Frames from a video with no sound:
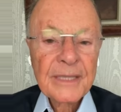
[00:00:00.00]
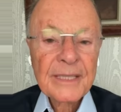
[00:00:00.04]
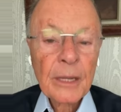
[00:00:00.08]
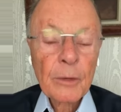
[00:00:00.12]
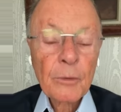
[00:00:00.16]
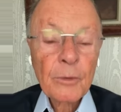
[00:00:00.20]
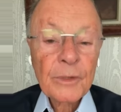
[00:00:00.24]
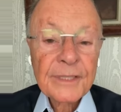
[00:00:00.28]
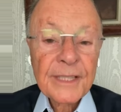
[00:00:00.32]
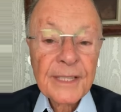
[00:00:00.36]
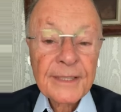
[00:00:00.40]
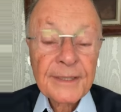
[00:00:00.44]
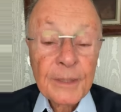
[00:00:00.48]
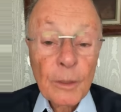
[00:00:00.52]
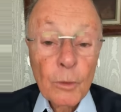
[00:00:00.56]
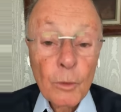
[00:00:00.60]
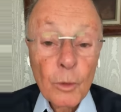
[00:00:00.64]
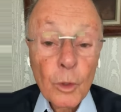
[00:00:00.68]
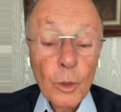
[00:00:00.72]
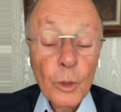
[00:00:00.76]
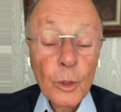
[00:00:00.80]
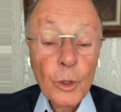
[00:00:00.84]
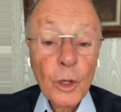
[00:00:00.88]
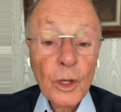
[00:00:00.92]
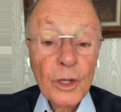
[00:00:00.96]
But it's something
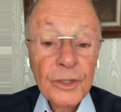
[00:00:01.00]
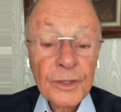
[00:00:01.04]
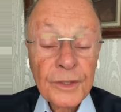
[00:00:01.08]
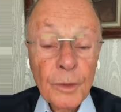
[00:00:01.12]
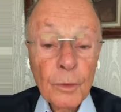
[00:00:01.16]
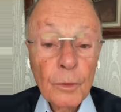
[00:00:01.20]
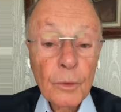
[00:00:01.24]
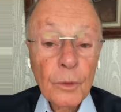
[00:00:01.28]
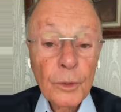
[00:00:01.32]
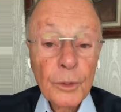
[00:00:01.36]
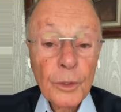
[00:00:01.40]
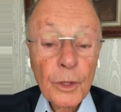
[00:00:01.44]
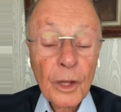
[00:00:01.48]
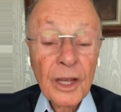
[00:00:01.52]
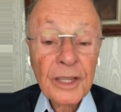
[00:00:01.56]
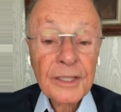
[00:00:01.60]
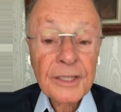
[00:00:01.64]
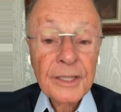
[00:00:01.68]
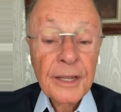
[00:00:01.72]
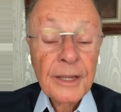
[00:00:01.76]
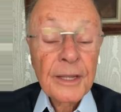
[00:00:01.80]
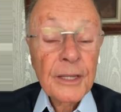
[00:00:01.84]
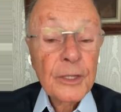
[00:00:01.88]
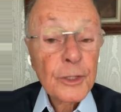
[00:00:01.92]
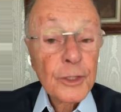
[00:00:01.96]
so glorious.
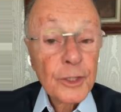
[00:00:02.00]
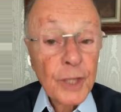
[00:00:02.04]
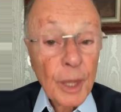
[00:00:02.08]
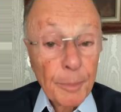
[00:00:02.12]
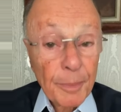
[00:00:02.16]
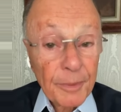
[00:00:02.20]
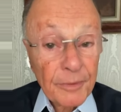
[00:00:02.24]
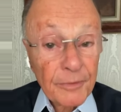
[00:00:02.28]
Just